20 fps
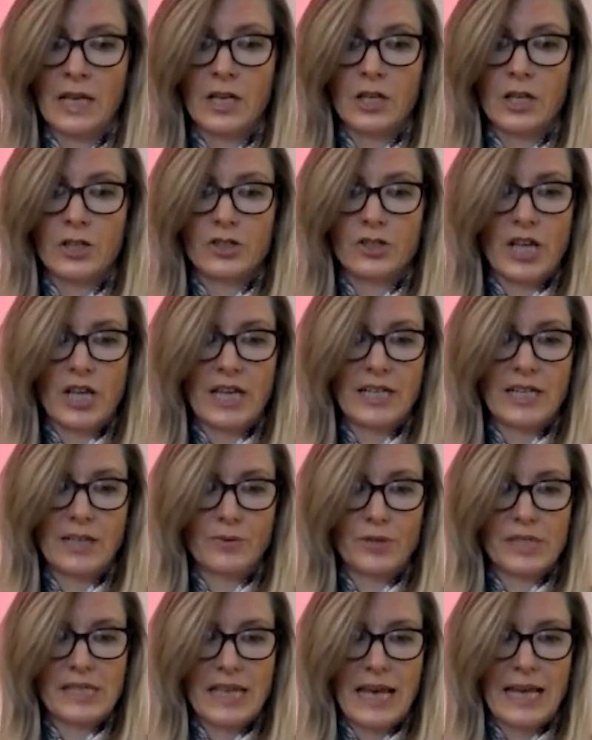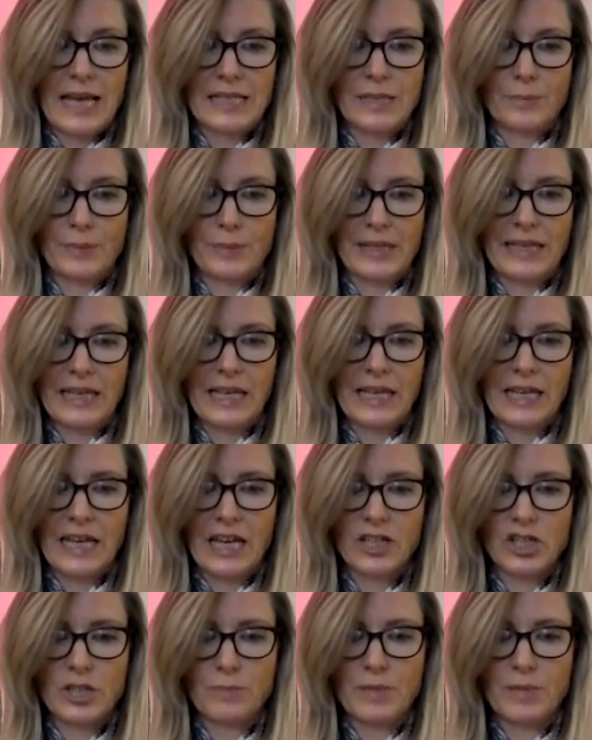Janie was scared to blink in case
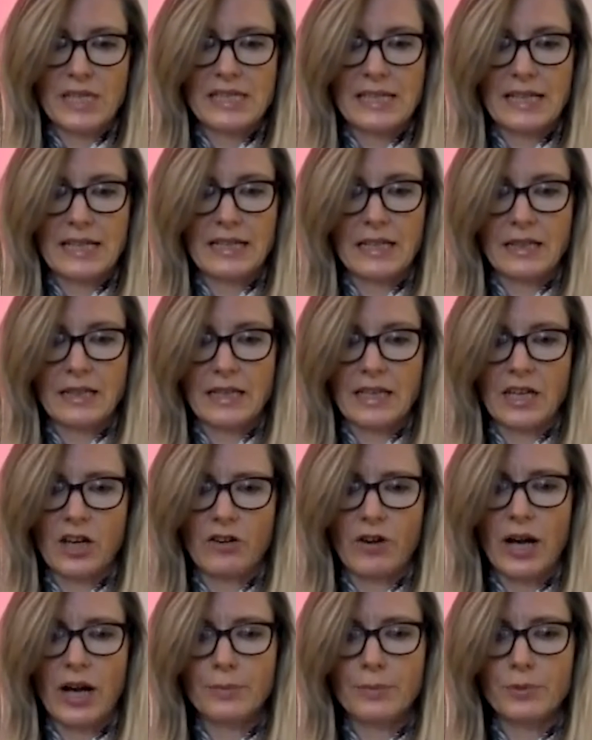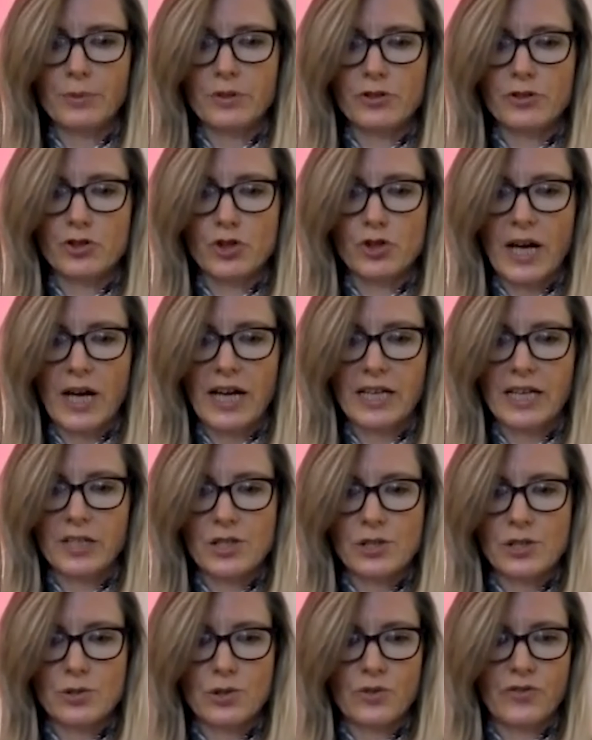she missed anything, her eyeballs dry and
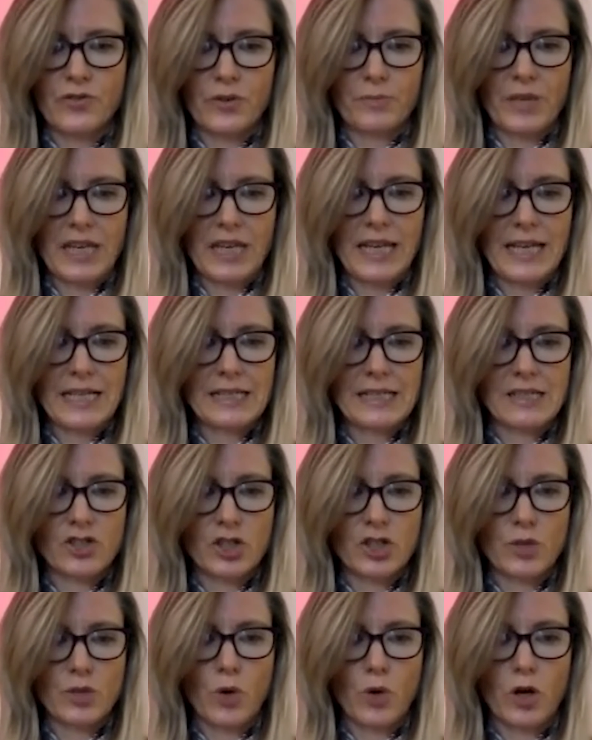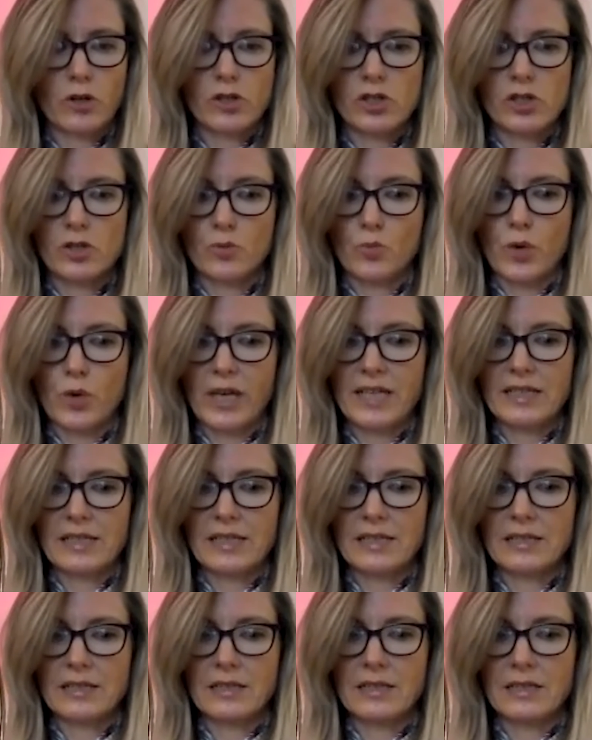sore from the heat as she watched and
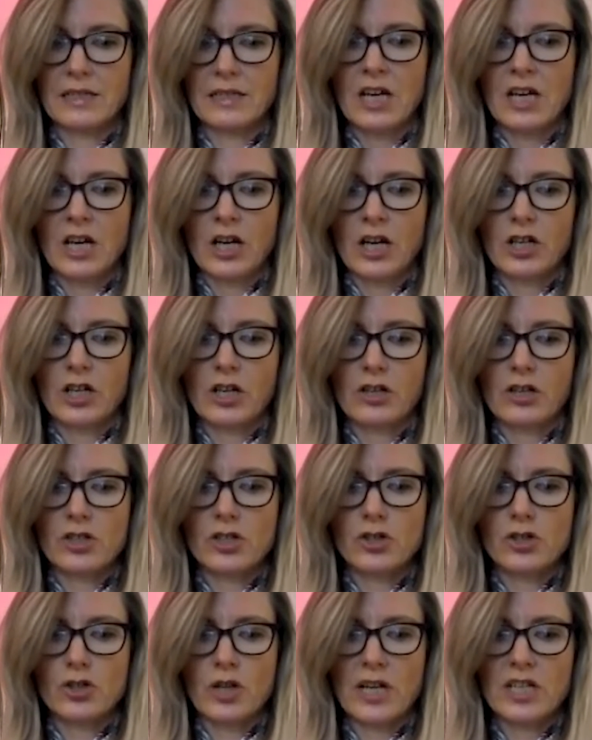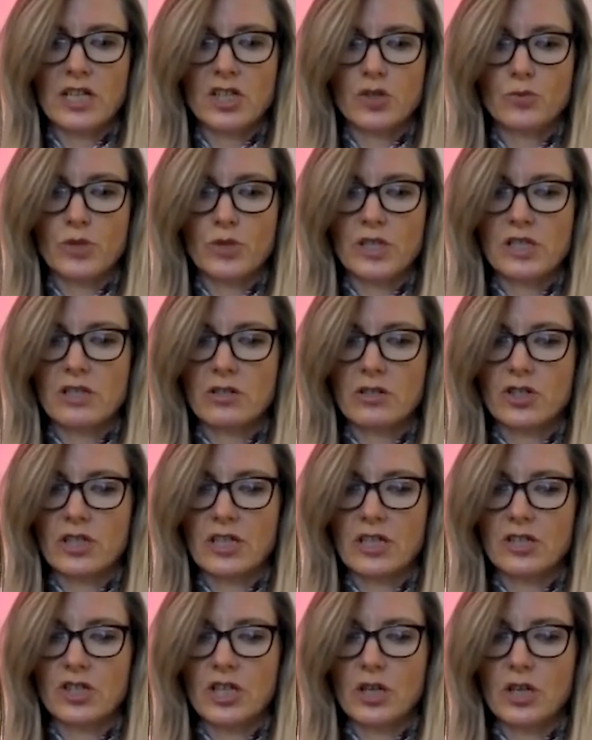waited. Her concentration was such
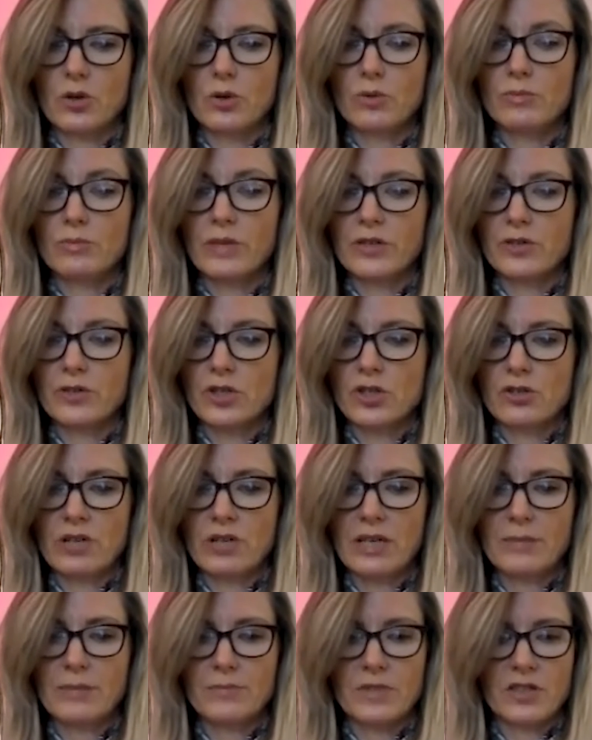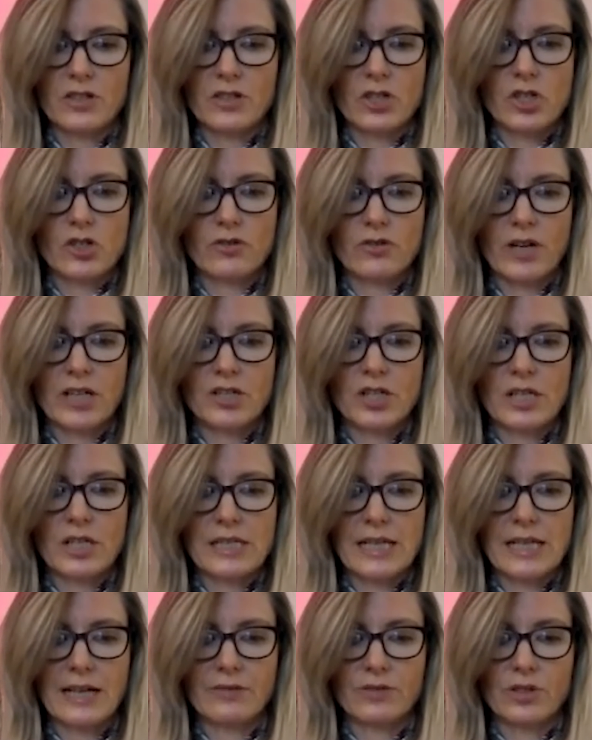that she almost screamed at the scratching
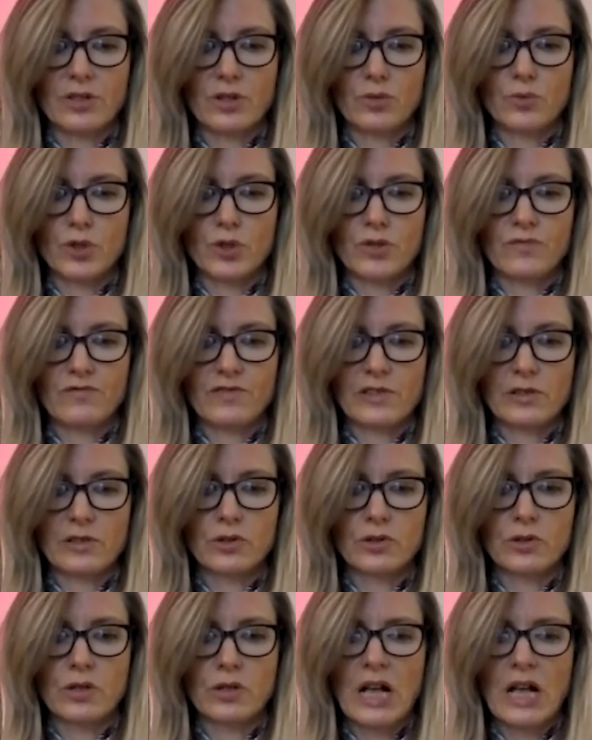sound on the wooden floor